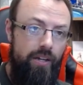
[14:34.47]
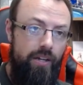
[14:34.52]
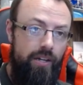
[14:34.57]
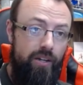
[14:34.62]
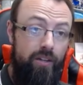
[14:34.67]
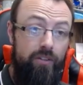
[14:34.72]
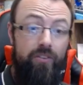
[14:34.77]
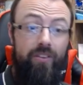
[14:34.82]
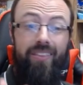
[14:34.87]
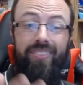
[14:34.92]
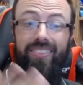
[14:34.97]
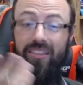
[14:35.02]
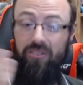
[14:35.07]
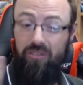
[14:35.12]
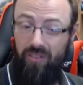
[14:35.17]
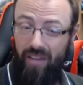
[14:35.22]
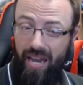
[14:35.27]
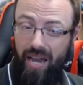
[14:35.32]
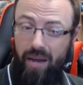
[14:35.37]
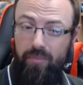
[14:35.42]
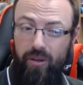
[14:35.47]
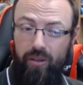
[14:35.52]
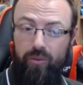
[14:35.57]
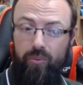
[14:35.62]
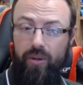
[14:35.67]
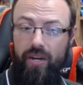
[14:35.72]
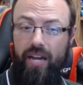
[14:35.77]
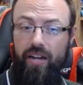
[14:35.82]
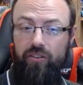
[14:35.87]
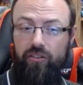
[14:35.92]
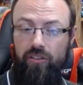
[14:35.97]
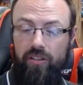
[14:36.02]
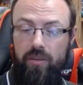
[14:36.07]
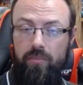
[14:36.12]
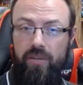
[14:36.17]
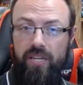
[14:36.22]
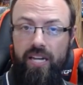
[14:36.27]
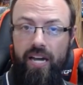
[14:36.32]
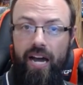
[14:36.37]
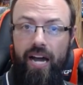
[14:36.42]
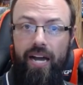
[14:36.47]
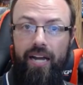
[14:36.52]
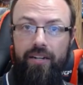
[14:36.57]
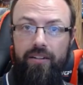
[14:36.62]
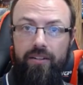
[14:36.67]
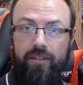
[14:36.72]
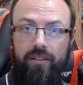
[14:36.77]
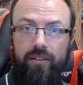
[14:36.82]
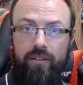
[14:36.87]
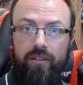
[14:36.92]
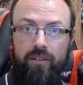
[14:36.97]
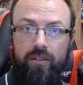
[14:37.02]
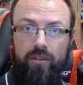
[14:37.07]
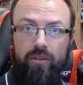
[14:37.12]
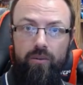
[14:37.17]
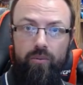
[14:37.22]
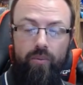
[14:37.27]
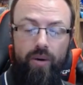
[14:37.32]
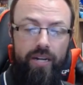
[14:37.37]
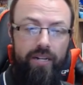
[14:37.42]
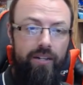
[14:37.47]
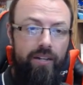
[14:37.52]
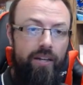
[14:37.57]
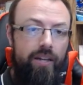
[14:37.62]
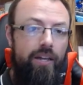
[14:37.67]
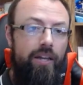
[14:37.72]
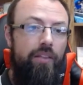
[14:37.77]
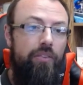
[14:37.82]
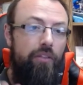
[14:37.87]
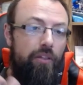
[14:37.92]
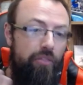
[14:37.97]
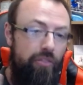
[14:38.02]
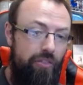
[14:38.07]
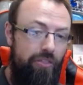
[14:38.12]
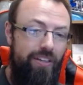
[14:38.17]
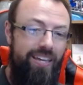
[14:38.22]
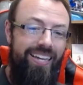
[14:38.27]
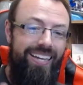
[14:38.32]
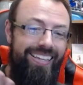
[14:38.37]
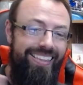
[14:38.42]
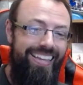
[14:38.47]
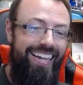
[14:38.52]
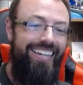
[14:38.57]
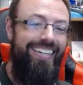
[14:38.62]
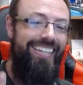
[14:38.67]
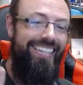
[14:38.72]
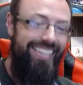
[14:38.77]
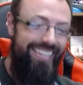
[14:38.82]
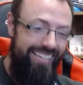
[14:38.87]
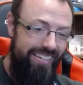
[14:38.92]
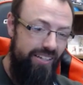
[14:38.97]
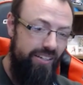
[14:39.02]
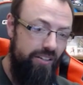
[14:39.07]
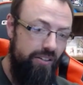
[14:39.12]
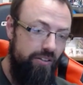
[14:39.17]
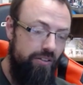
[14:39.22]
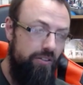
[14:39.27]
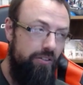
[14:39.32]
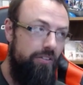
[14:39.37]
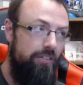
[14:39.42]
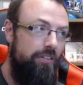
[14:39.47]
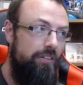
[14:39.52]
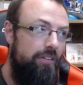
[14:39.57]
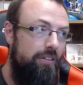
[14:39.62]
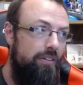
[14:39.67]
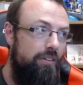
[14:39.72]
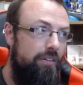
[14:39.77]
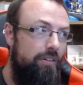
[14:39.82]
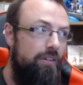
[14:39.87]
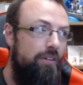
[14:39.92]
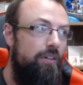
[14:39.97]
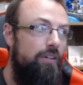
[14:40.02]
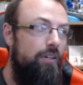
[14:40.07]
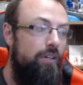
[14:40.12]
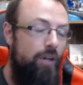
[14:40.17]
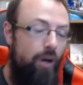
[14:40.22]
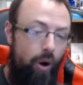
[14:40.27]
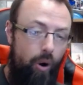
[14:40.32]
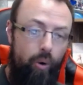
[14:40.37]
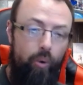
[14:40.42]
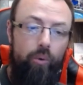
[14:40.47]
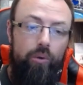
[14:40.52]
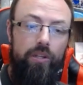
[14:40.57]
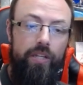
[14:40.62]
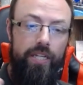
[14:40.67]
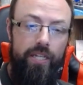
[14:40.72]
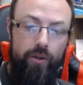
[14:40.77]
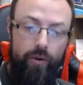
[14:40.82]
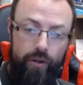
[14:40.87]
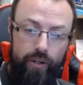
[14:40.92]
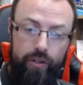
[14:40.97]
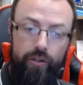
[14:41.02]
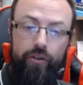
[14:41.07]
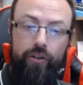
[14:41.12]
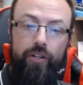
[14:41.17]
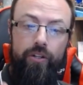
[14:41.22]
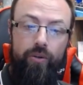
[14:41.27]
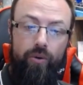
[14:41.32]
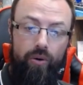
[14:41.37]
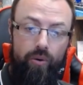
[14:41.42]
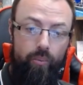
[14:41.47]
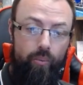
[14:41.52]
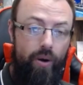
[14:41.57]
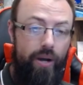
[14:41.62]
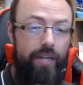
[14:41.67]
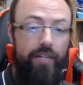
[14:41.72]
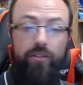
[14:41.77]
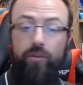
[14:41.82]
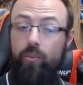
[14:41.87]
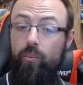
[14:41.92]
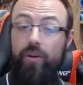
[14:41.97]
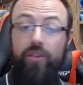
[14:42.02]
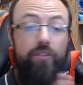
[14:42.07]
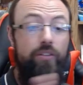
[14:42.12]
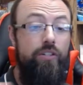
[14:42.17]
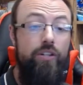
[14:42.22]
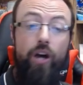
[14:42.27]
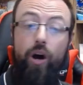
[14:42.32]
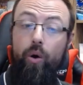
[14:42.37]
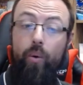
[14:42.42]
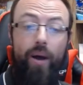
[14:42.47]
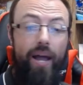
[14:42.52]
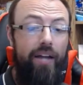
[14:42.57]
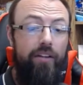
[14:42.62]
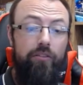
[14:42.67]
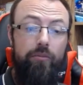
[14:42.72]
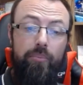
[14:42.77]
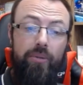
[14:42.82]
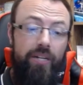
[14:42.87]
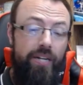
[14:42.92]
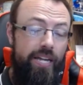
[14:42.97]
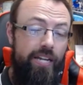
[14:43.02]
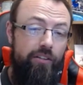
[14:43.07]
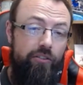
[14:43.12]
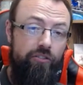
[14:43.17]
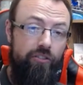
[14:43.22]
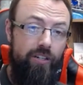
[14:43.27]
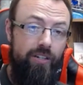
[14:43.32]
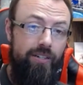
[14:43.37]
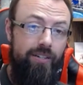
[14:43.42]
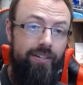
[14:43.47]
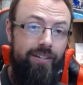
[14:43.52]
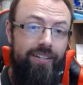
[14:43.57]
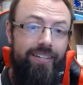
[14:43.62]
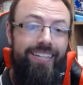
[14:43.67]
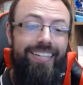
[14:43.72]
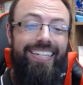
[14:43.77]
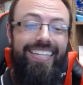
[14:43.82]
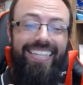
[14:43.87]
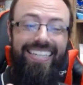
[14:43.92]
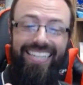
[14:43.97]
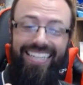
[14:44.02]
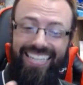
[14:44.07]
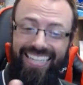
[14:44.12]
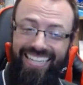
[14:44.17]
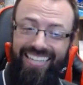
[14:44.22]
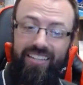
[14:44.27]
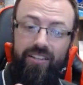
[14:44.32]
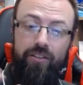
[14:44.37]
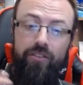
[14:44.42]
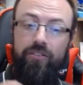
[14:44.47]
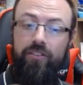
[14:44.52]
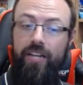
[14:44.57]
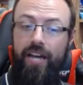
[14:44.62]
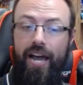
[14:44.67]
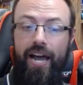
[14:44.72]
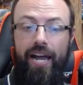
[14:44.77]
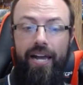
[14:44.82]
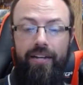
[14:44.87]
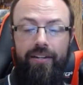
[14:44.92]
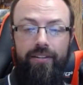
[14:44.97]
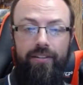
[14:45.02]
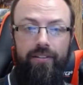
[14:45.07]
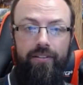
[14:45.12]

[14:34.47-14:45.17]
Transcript: because then the Sabbath would actually be God, right? the thing that is holy or good or right with no explanation is God.